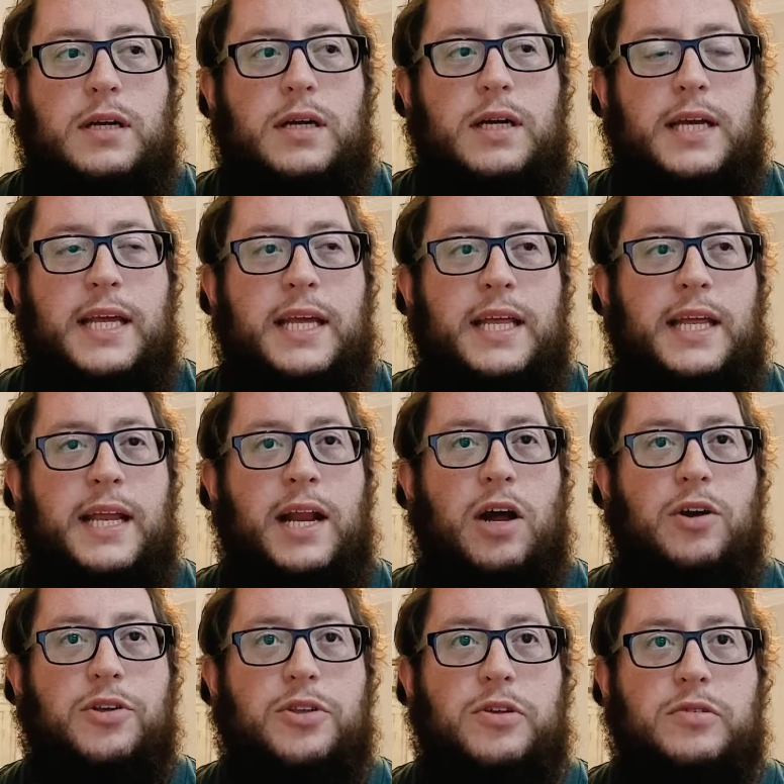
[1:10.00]
uh, in, in
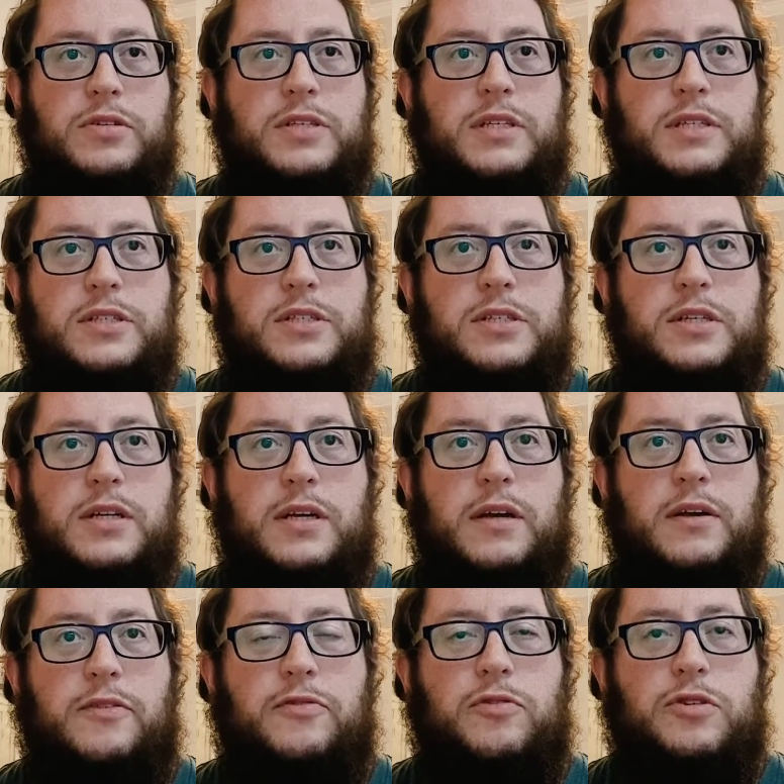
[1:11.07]
our usage
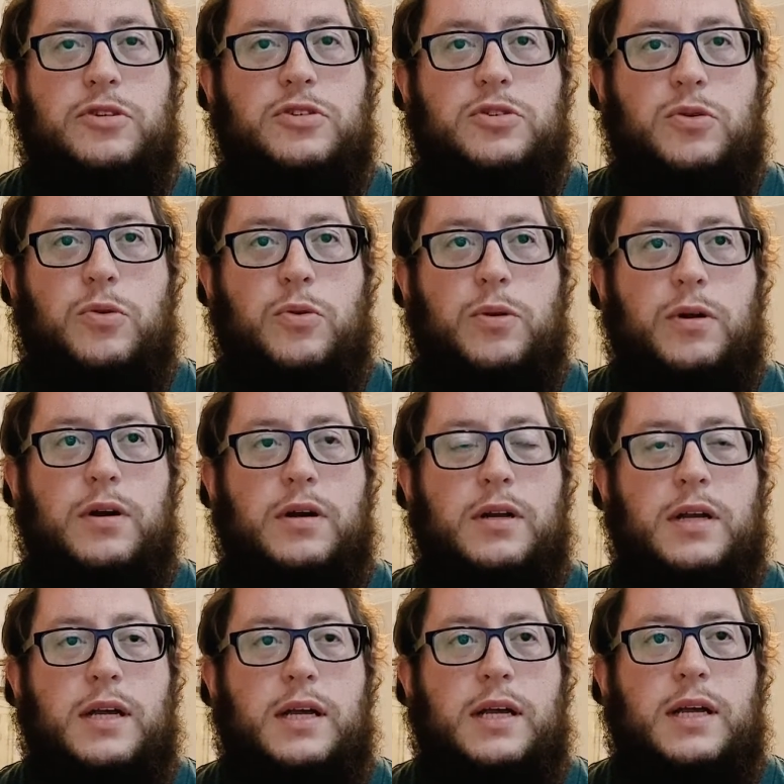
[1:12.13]
uh, for sure.
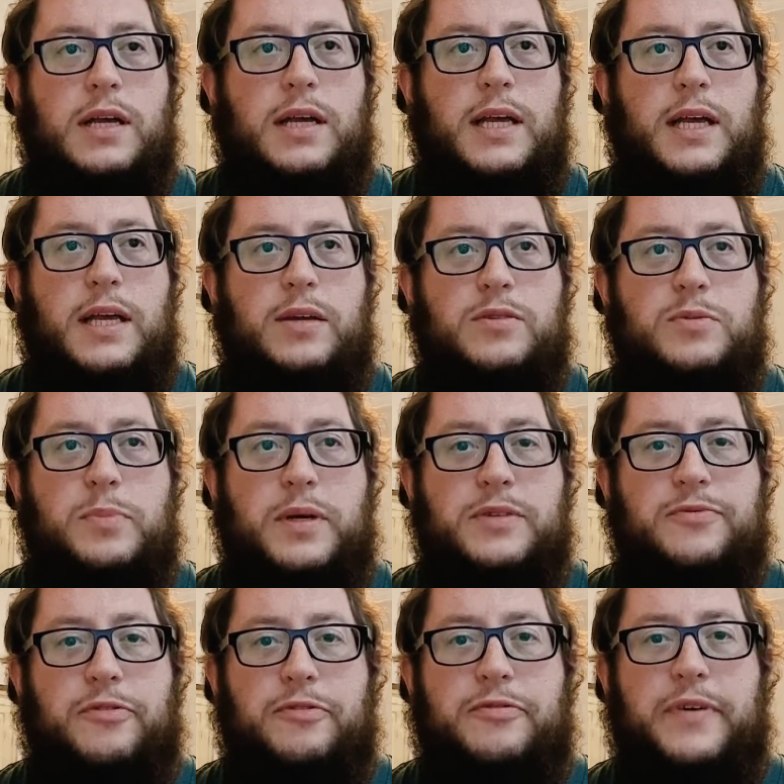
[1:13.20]
It was
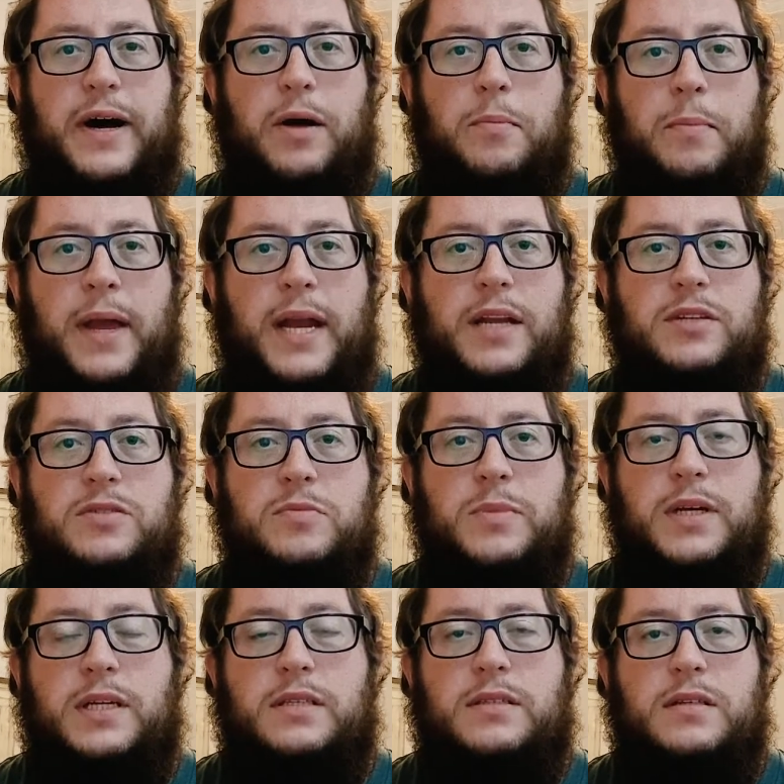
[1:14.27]
best for file
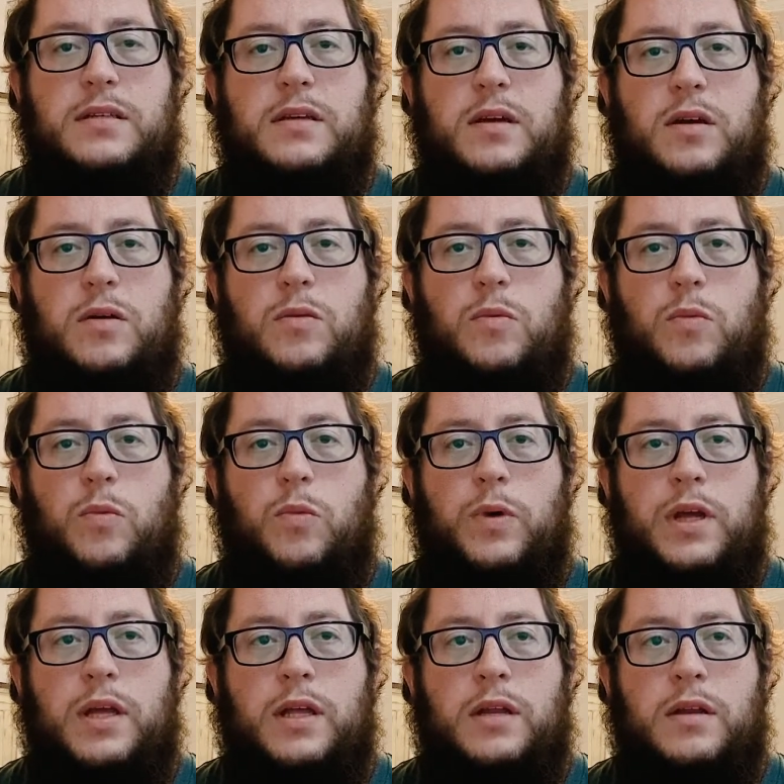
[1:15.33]
management uh,
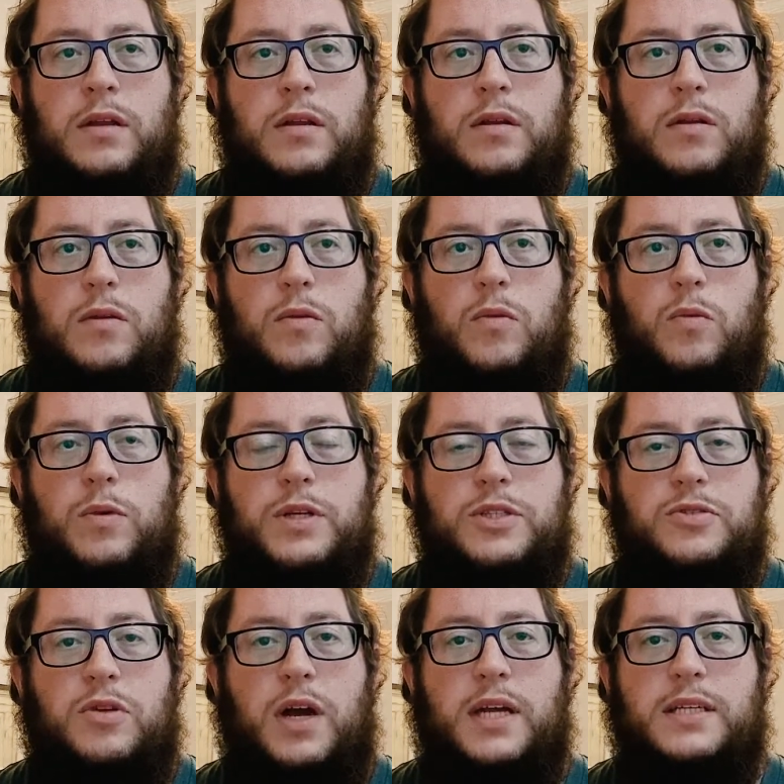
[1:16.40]
when when
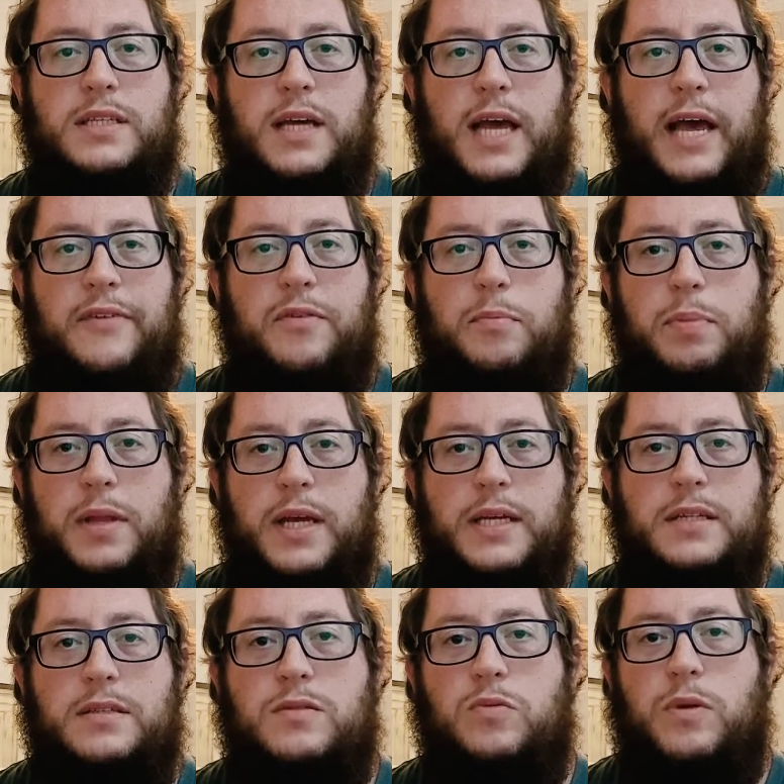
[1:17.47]
trying to have a
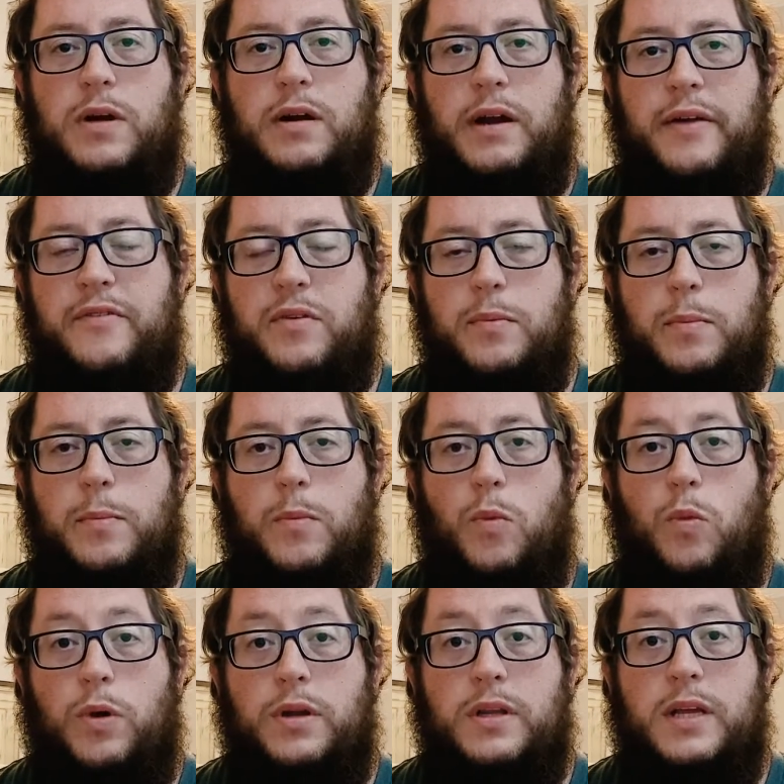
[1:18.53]
place where
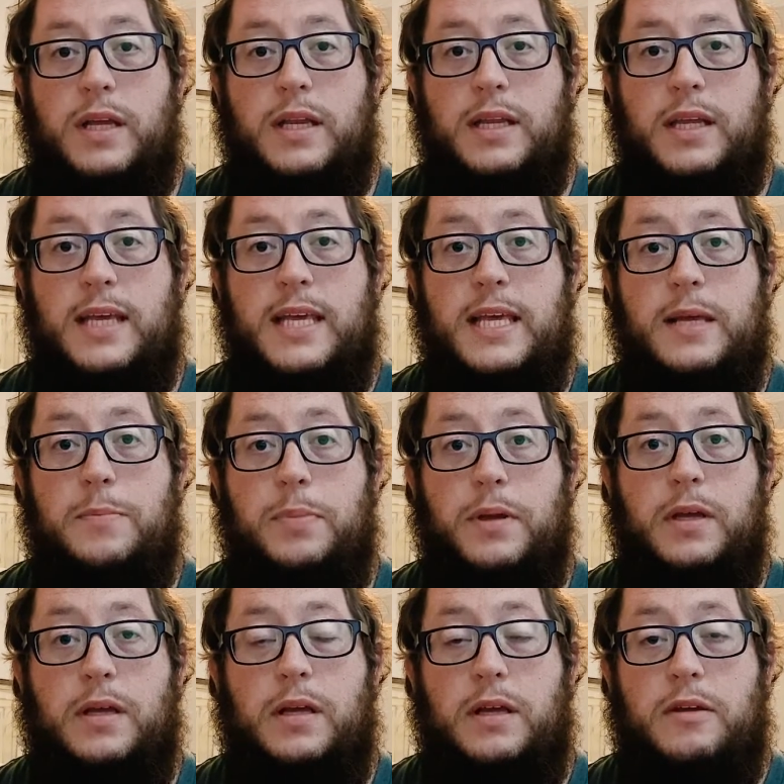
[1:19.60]
everyone can keep
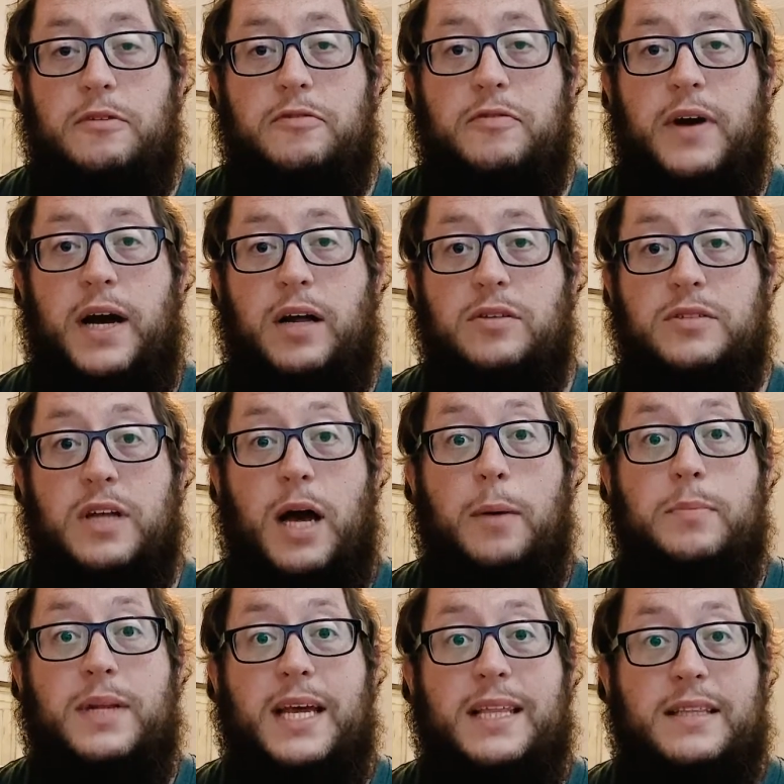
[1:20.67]
files,
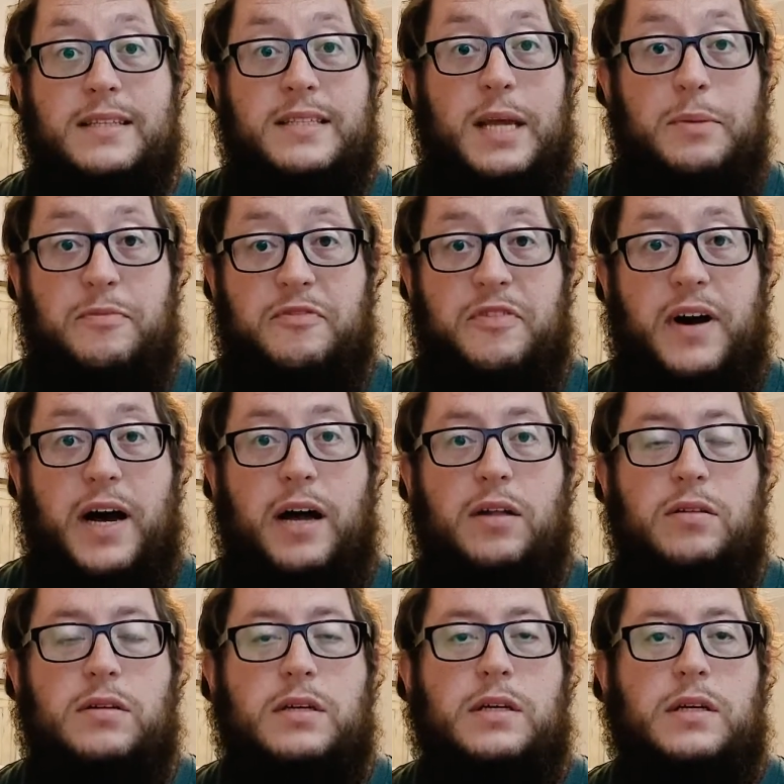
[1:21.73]
update the same file,